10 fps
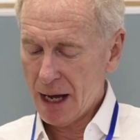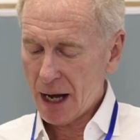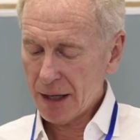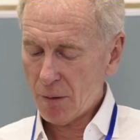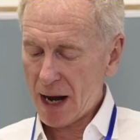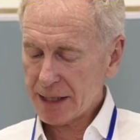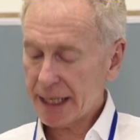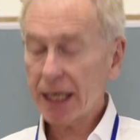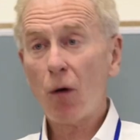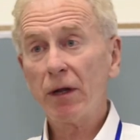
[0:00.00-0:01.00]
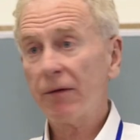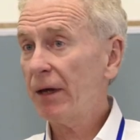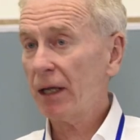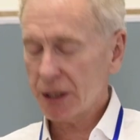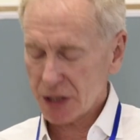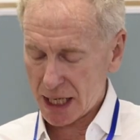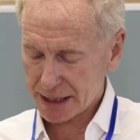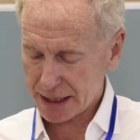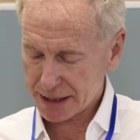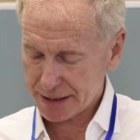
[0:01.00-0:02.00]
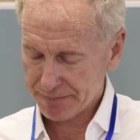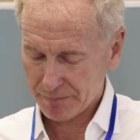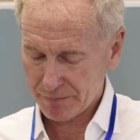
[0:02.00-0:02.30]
Otherwise, he can only feel injustice.